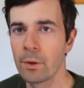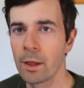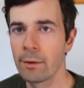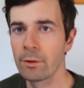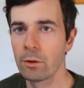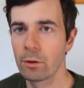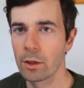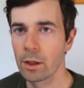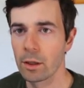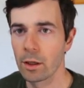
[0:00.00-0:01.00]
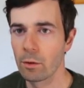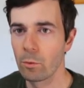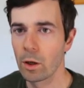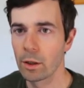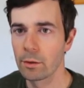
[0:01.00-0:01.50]
have a look at kind of
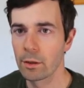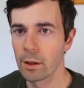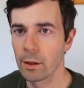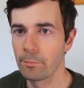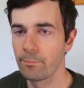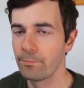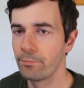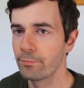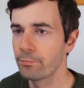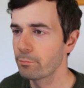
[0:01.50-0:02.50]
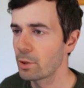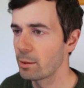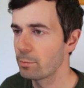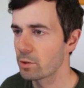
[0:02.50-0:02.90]
what paper